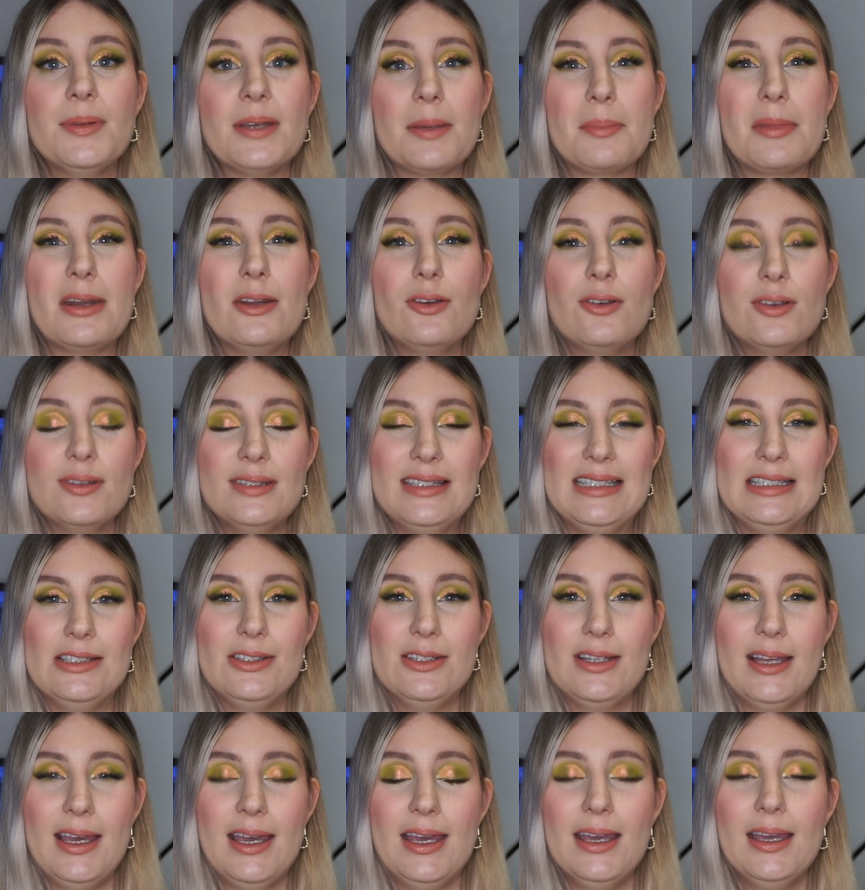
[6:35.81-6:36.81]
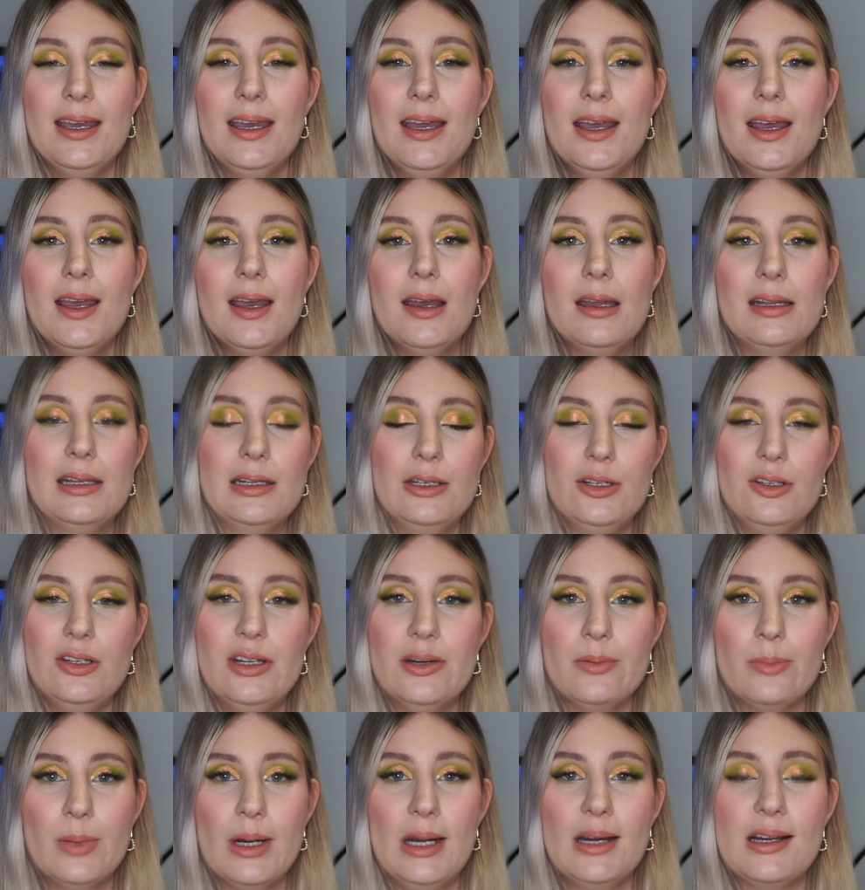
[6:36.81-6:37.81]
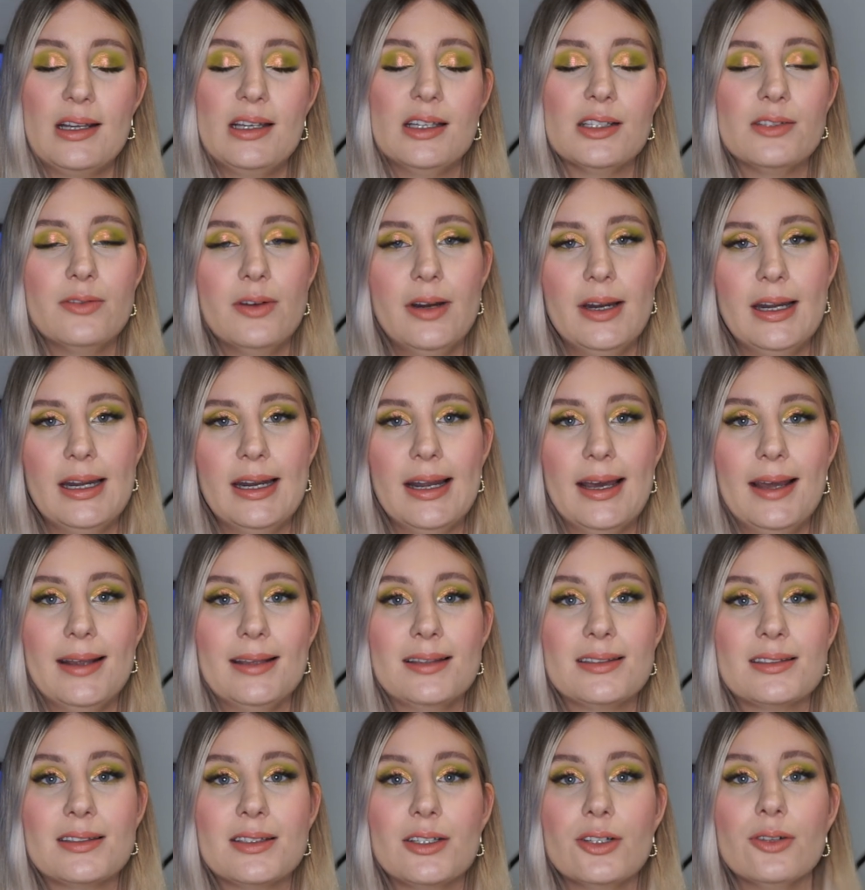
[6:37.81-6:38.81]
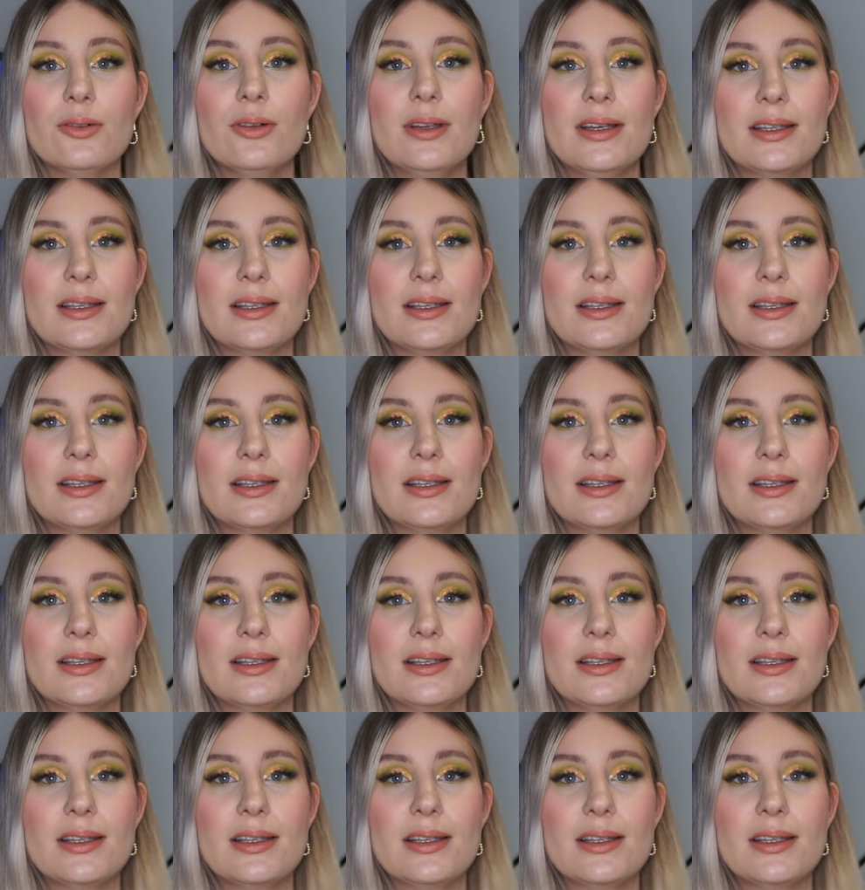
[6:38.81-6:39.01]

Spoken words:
I mean, you can see today, the nude I'm wearing is very light still.